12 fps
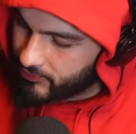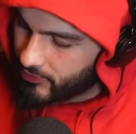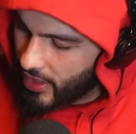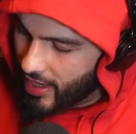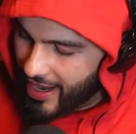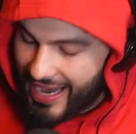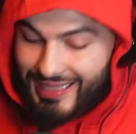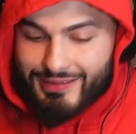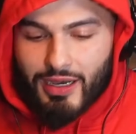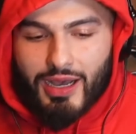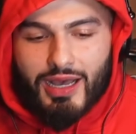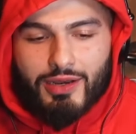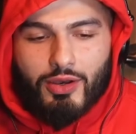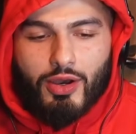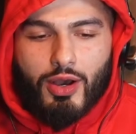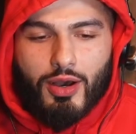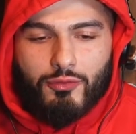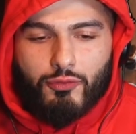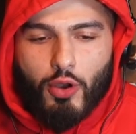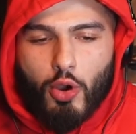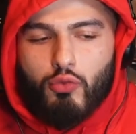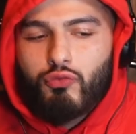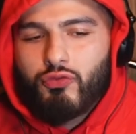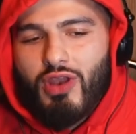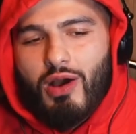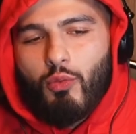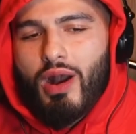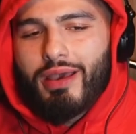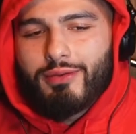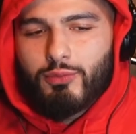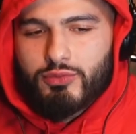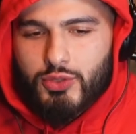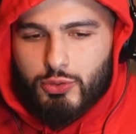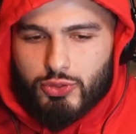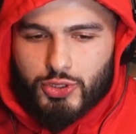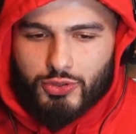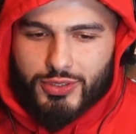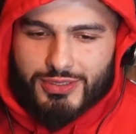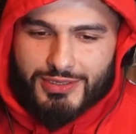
I had a oat flat white with 2 sugars.